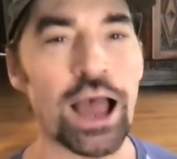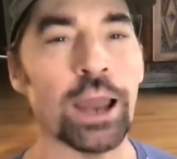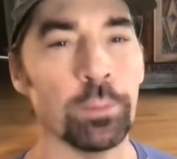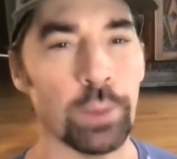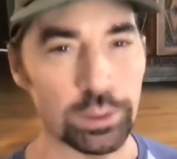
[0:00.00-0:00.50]
I
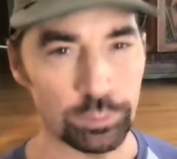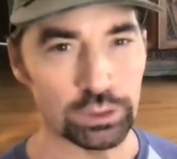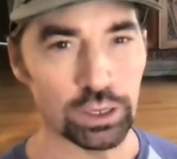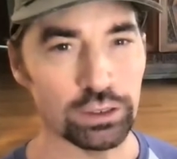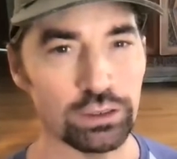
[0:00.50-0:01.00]
might be
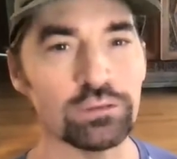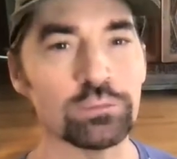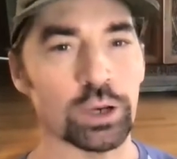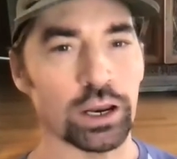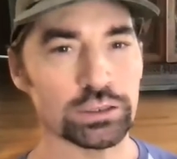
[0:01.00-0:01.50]
naive,
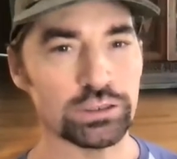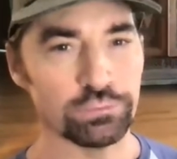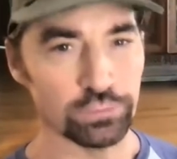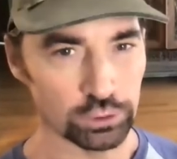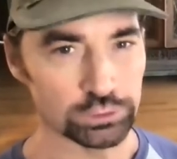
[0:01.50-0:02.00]
but I actually
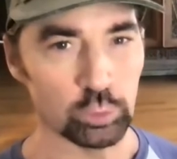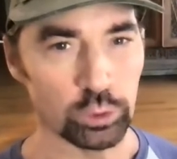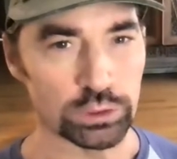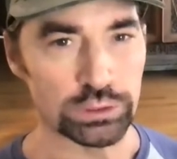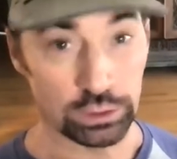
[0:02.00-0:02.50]
felt we
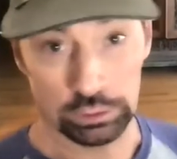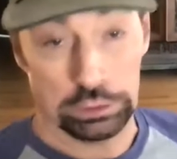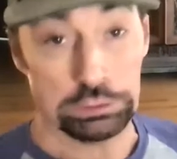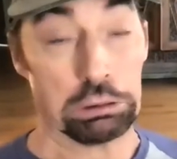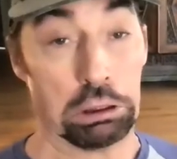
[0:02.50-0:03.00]
were settling
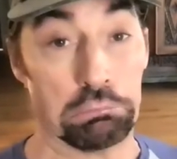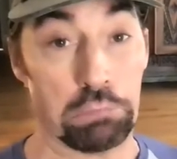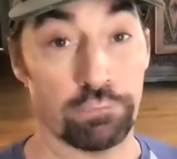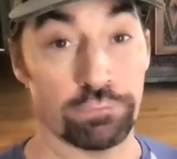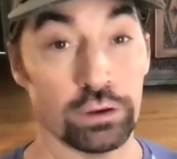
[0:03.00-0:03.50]
into that.
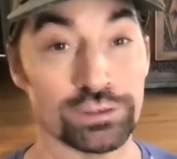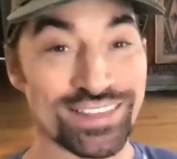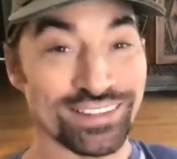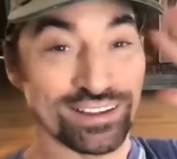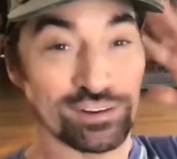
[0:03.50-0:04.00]
I felt
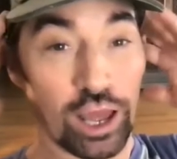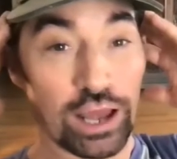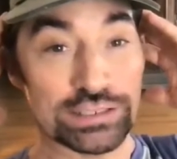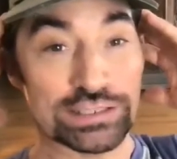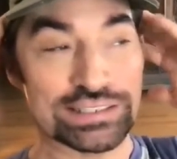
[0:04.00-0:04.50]
that the
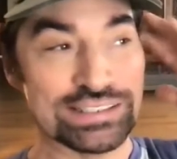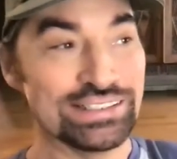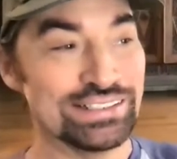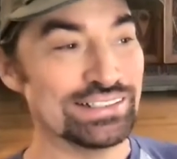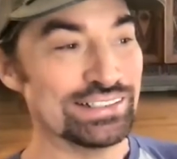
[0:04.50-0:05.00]
class
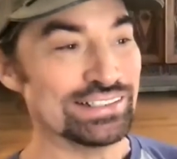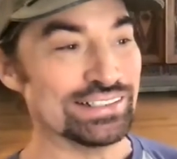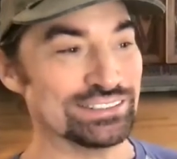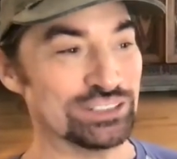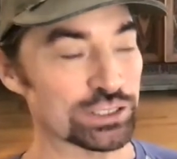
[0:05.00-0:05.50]

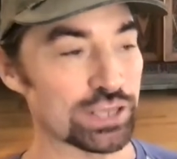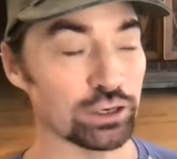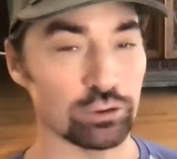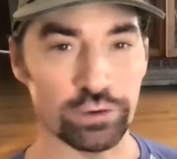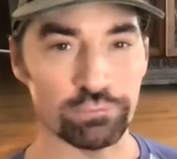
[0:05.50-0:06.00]
just had a
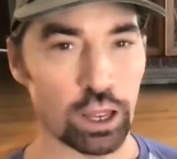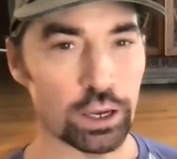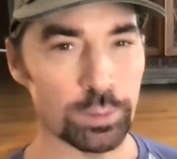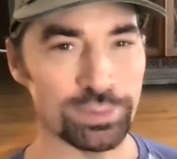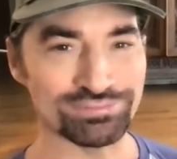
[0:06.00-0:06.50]
great
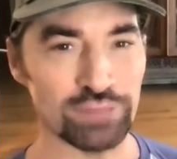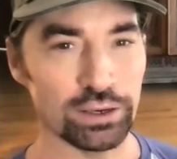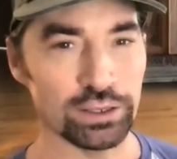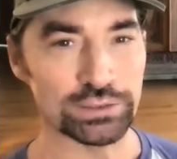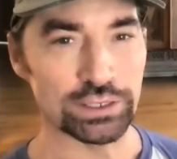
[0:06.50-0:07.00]
vibe and
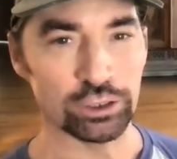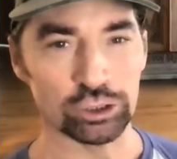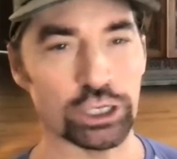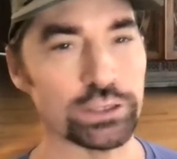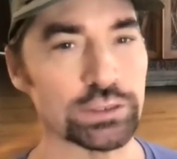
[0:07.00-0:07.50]
it's
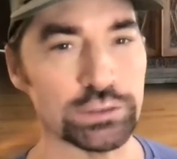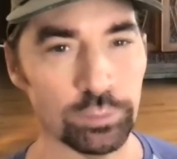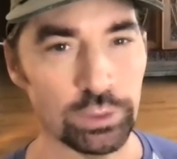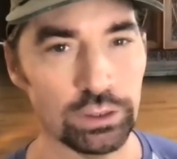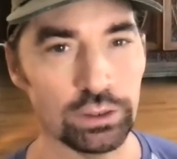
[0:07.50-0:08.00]
energizing to
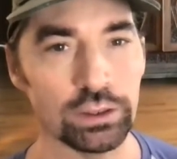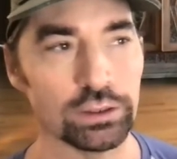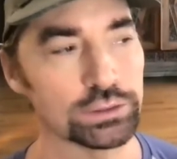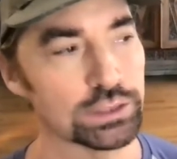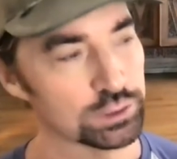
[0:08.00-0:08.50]
me and
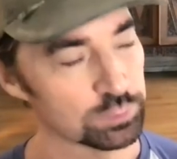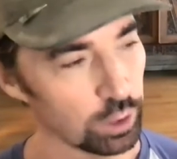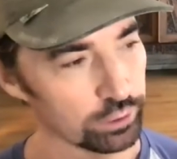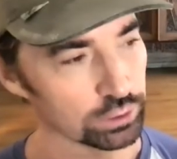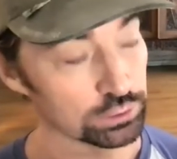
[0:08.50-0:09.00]
it's
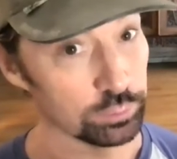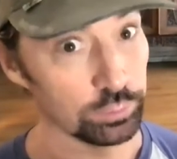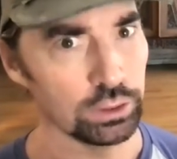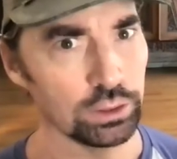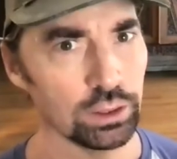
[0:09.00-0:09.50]
inspiring to
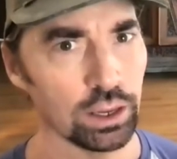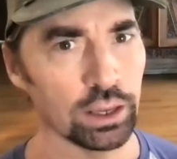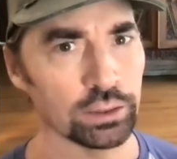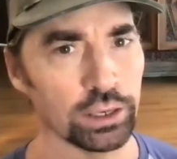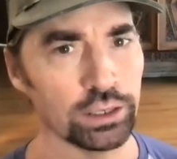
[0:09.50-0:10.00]
me
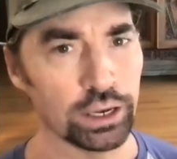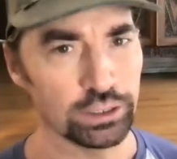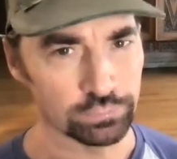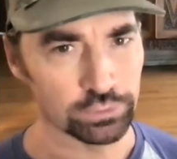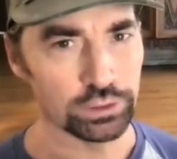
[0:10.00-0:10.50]
and i
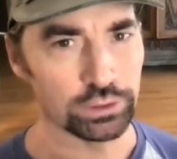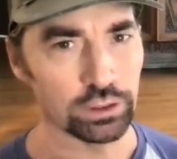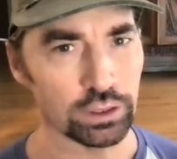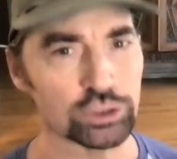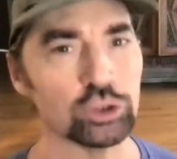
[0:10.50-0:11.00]
naively
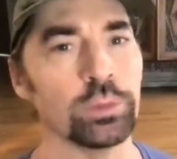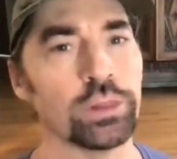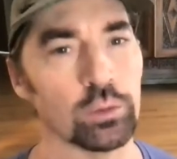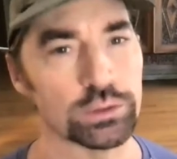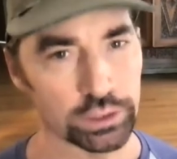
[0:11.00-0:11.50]
assumed
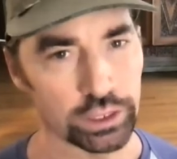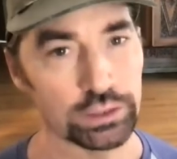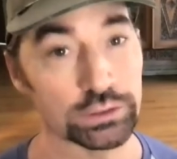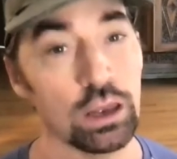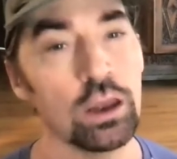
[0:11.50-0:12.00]
that was the
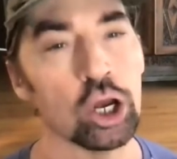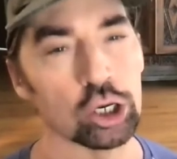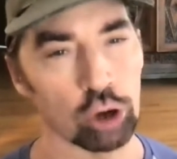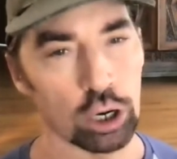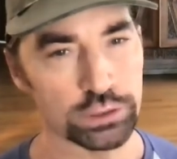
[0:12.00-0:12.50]
case
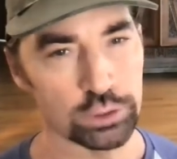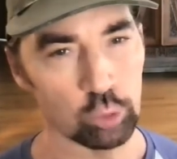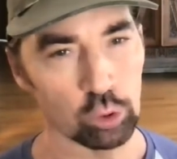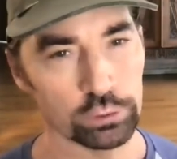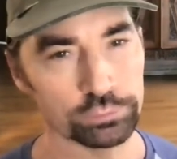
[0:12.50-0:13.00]
across the
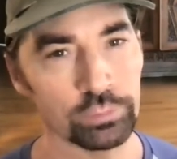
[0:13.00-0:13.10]
board